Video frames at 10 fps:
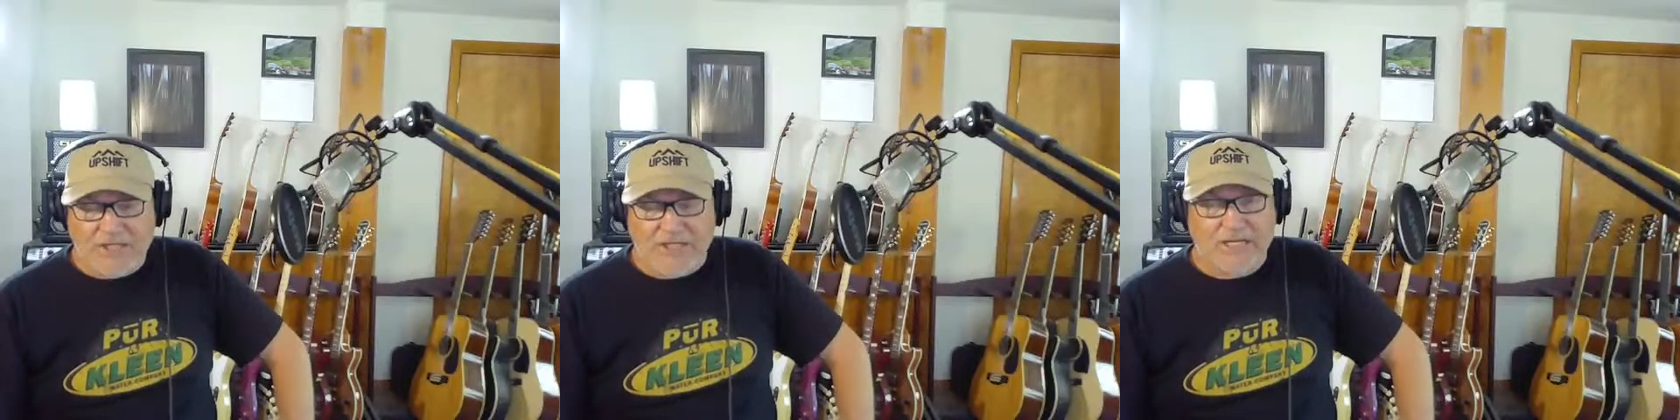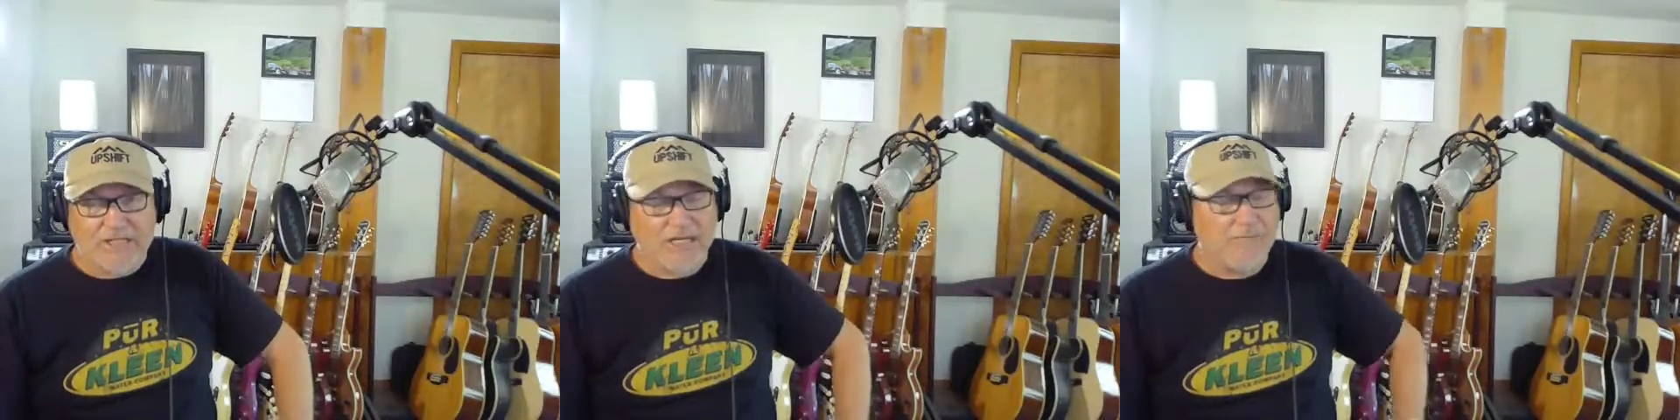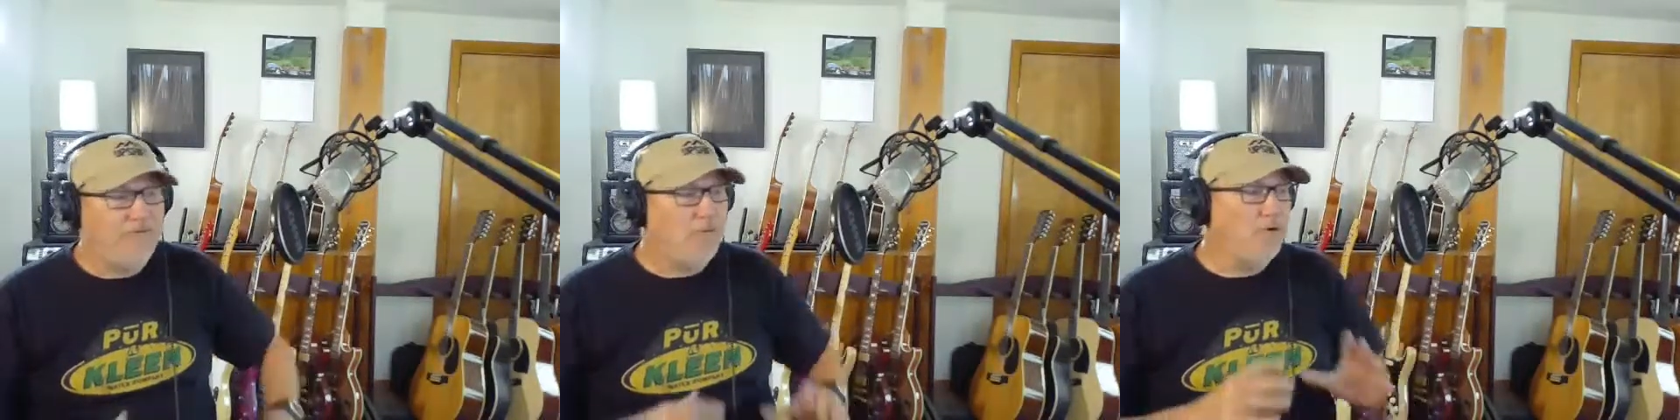And as I said
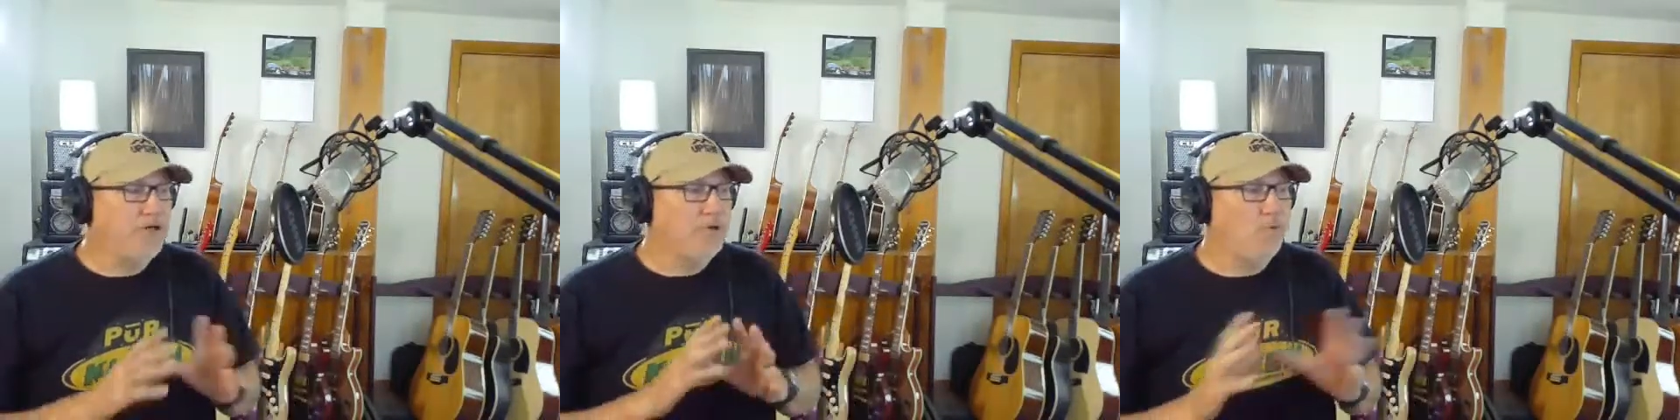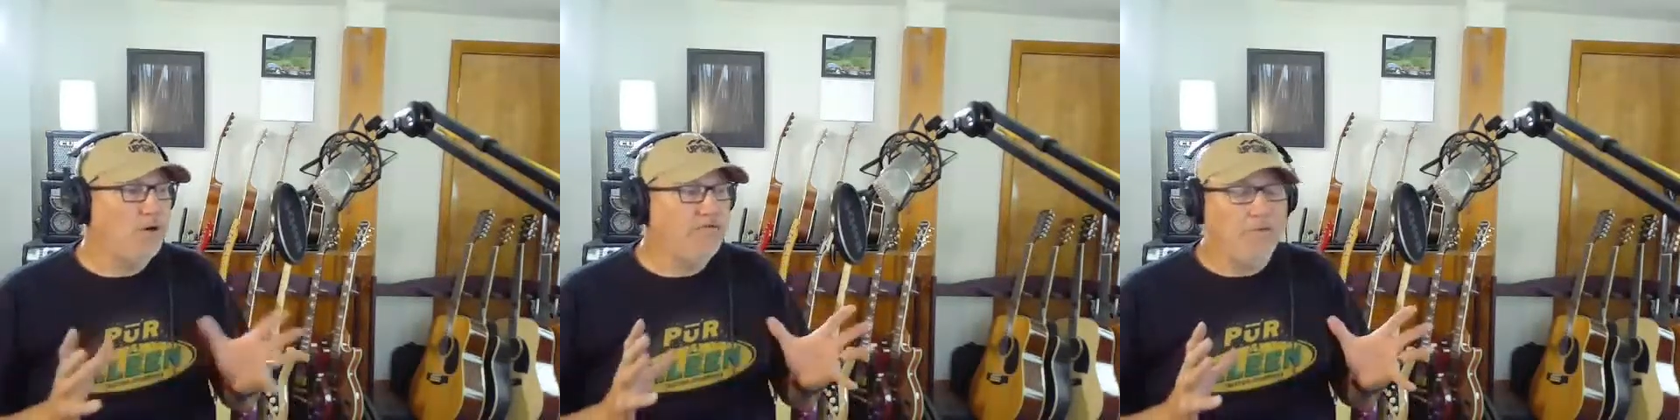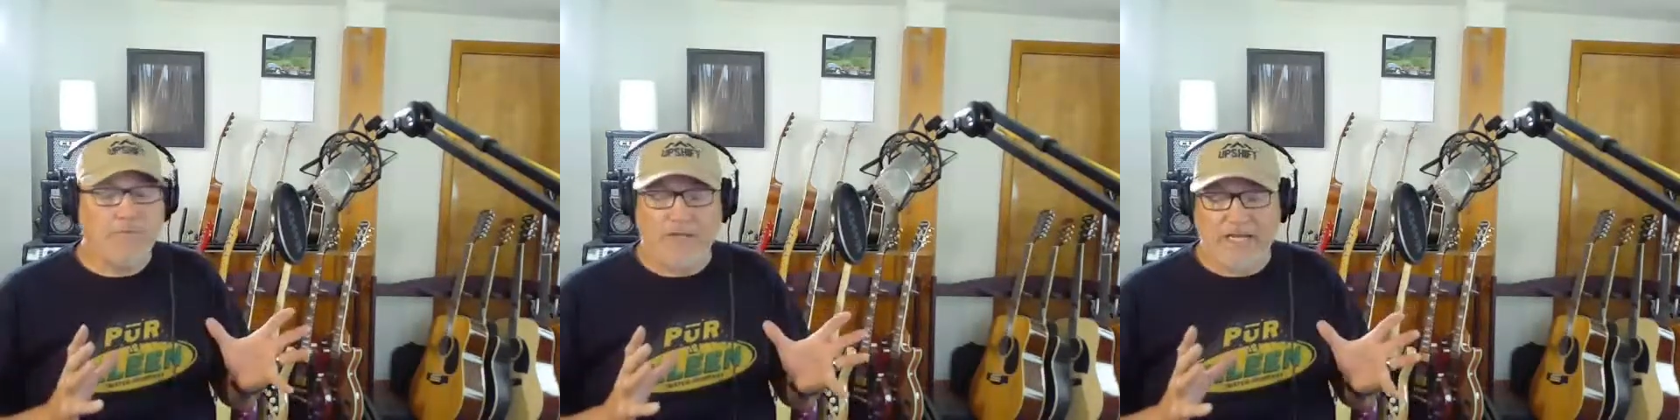before, it's a wonderful
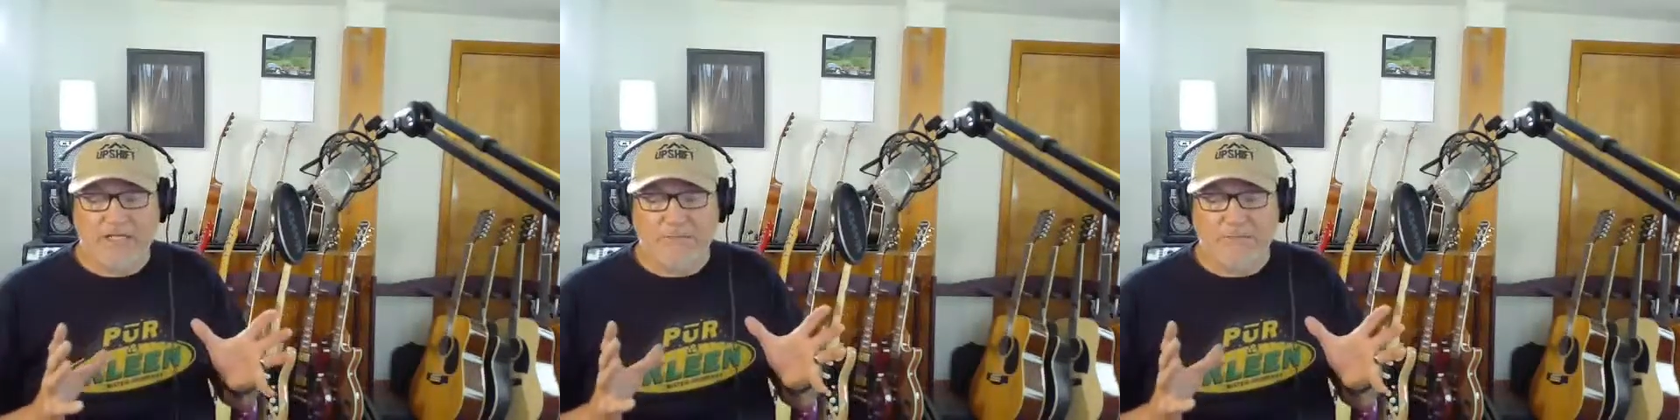place,